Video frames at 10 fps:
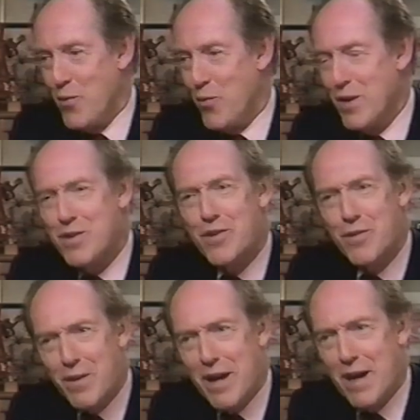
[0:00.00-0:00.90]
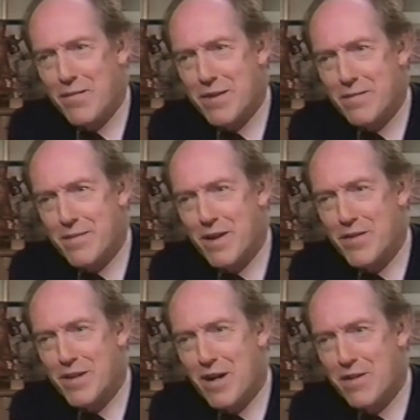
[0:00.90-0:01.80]
what did you have at
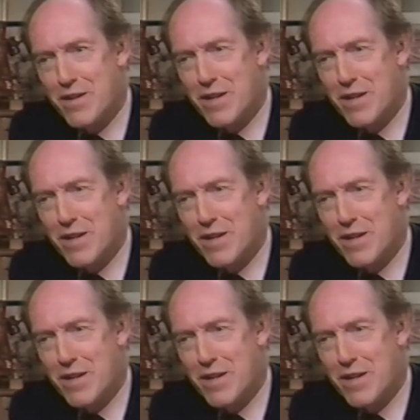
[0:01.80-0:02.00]
Covent Garden in